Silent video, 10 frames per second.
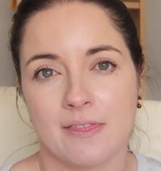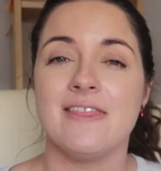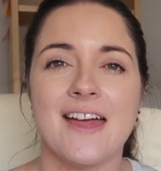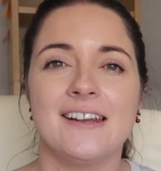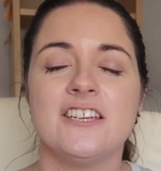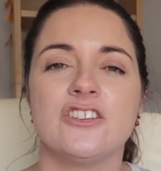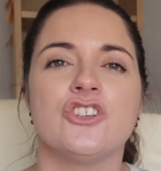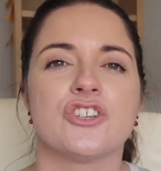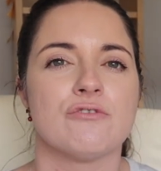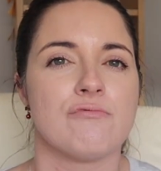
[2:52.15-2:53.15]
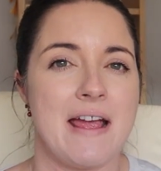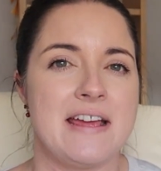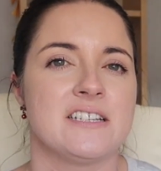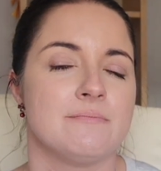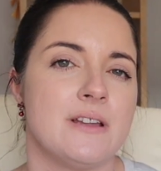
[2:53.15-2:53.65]
And that isn't just a
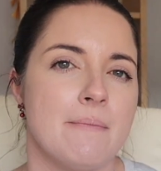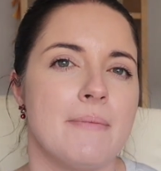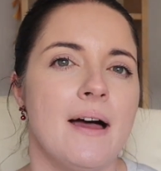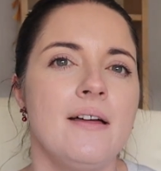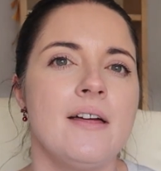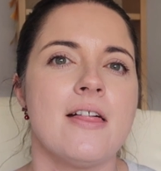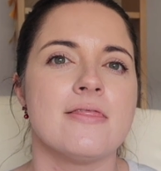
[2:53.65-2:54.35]
random number.